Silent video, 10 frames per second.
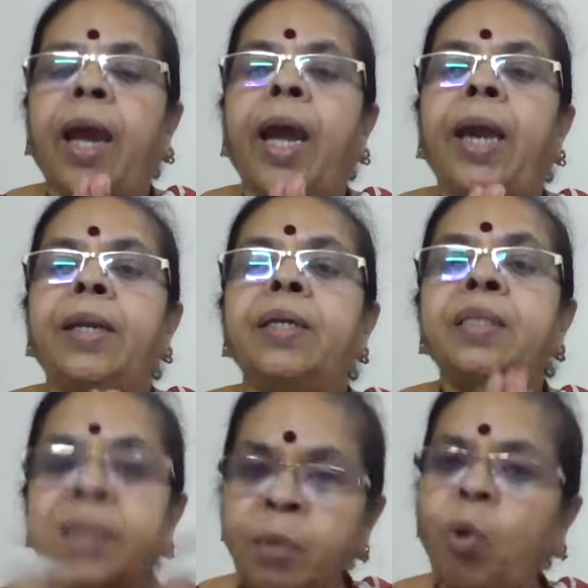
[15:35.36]
and
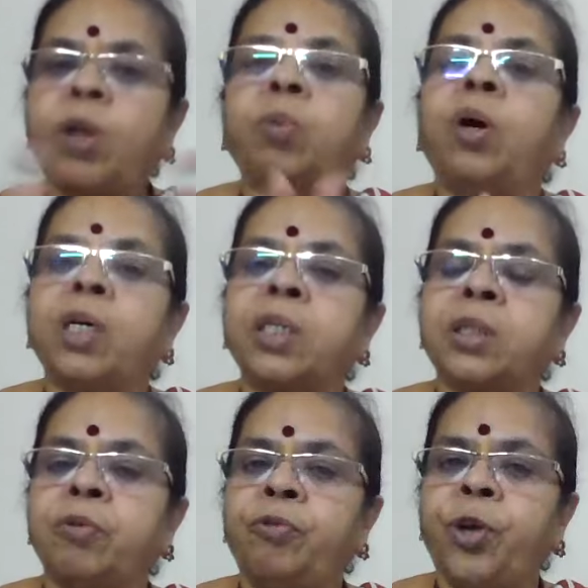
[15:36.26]
see what
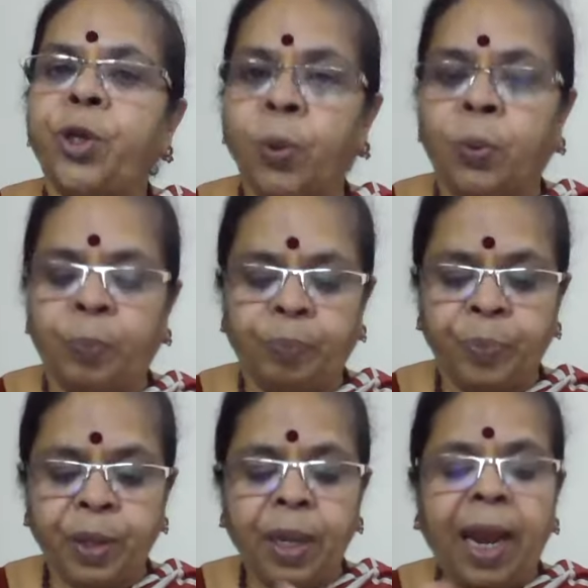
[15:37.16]
works for you.
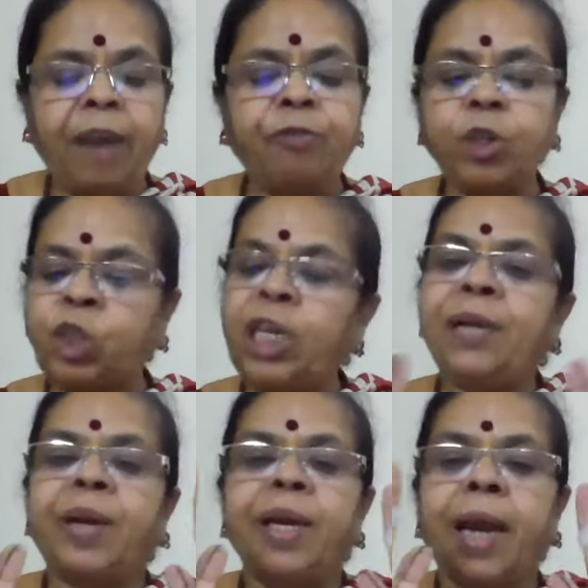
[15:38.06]
And for
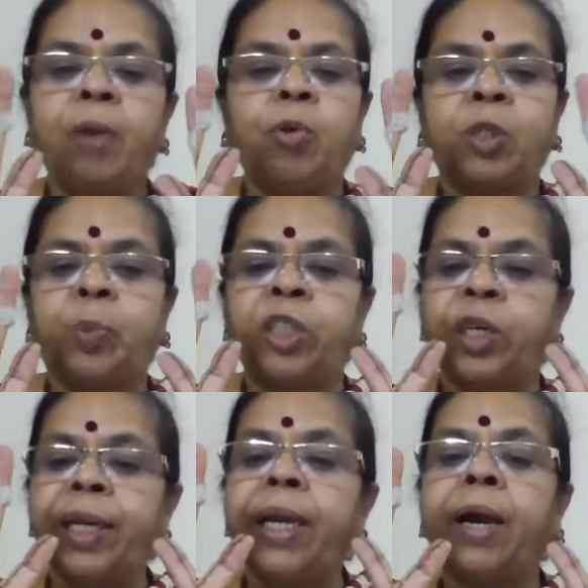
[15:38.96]
children, I would
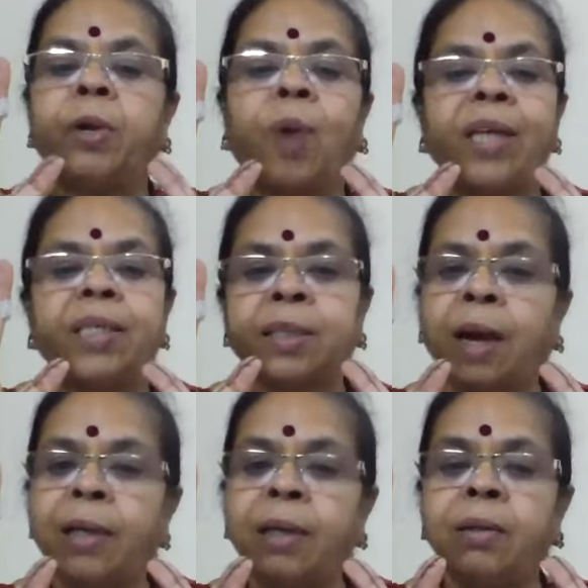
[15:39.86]
specially advise
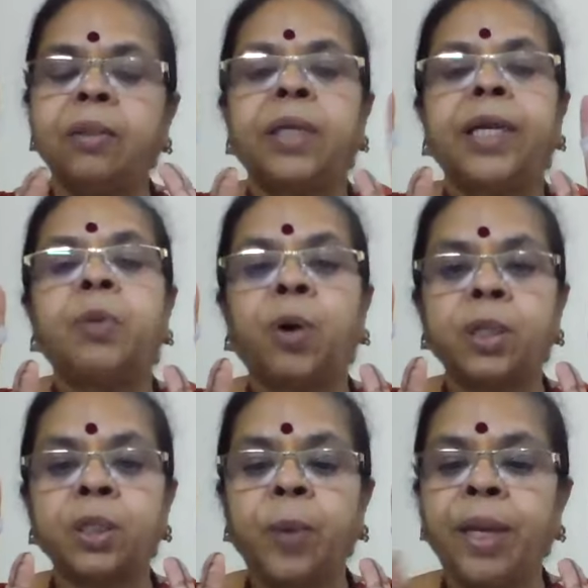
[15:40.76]
color. It
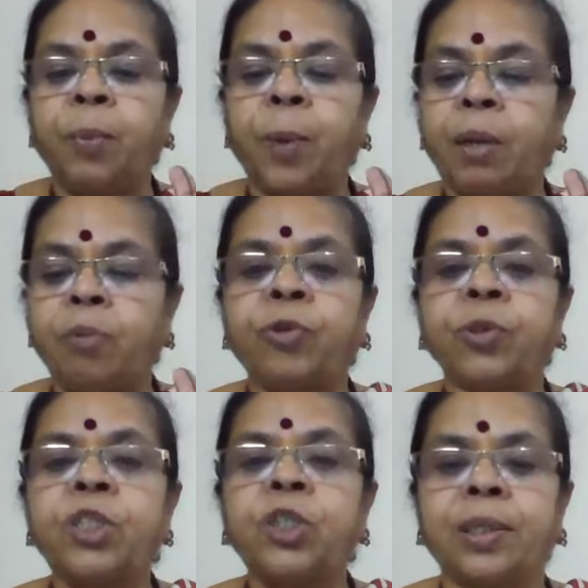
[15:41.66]
works very well
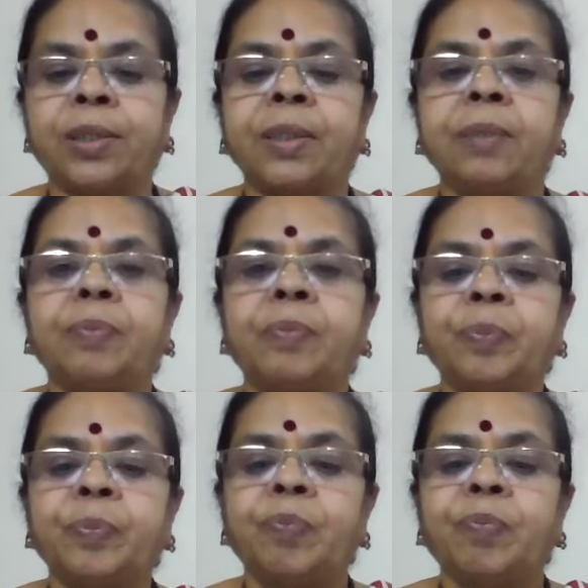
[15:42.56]
for the children.
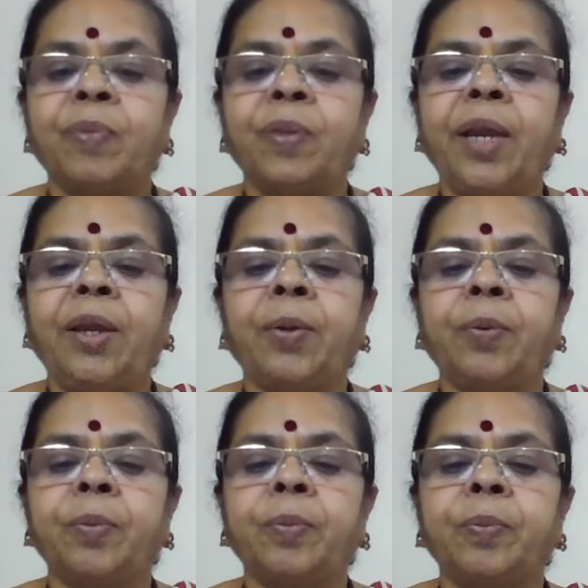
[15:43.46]
Thank you.